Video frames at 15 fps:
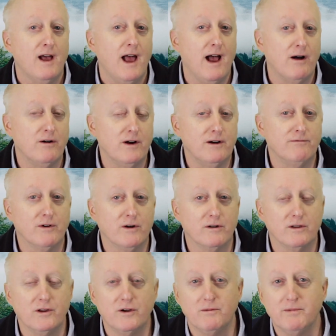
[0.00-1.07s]
However,
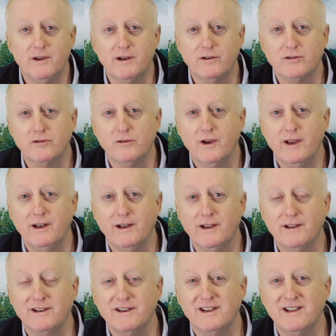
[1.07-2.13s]
a little bit of trade
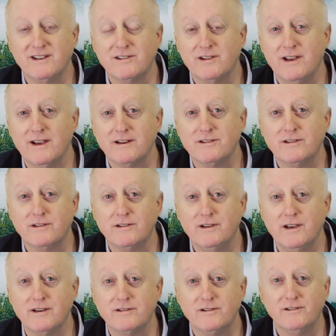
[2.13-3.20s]
in Texas
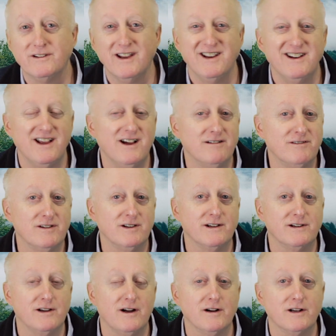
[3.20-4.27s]
yesterday, not
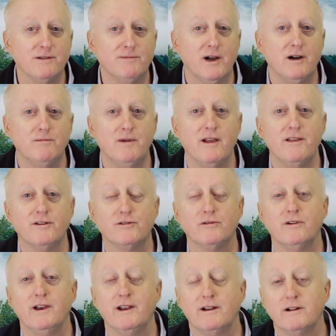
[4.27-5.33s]
really talked about by the
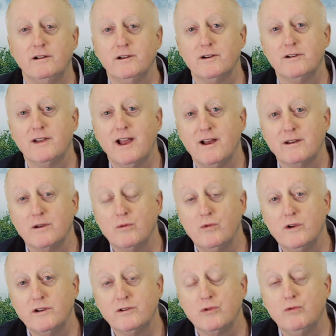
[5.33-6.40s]
trade, cleared down to
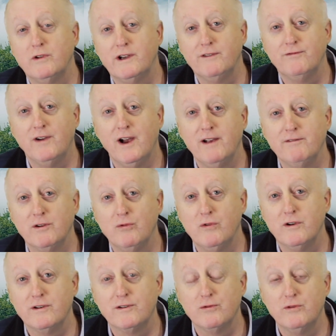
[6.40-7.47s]
125 to
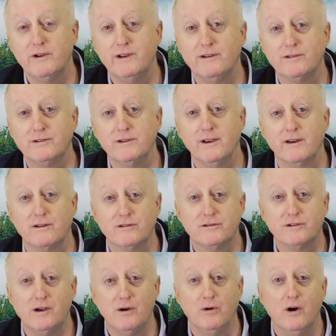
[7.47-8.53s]
126.
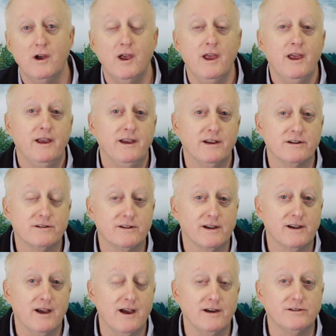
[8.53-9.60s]
So is the
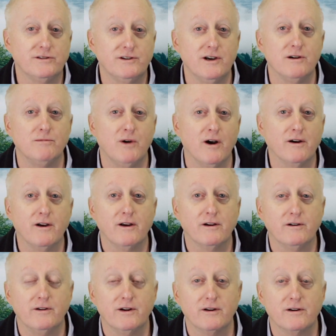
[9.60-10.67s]
cash steer
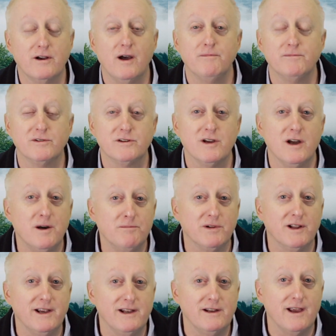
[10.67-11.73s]
market going to come
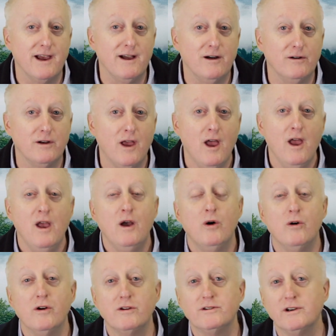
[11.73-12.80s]
tumbling down,
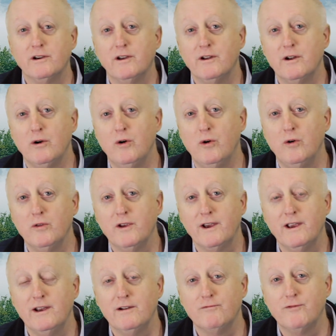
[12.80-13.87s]
or is it going to hold
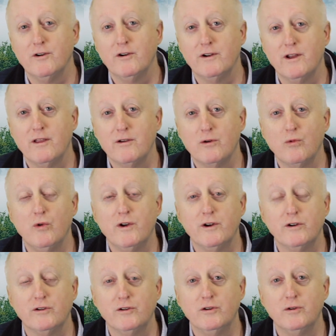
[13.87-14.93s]
again for another 1
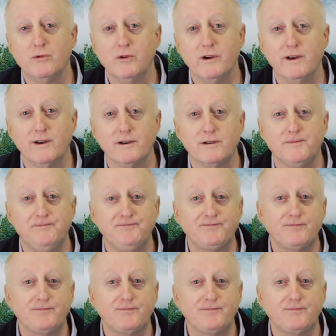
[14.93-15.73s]
or 2 weeks?